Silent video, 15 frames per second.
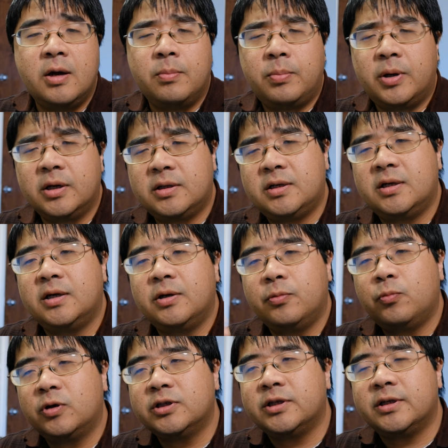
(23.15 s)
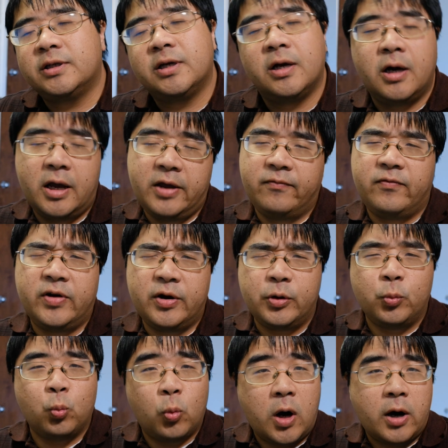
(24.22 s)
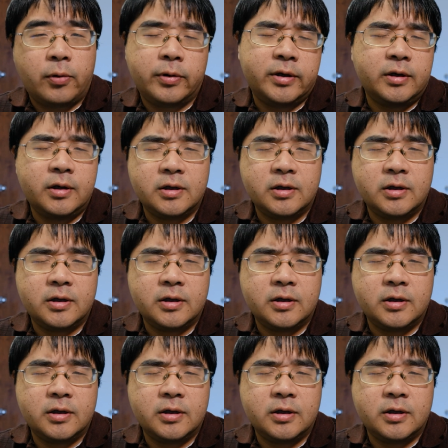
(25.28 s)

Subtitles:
but it wasn't a very wowing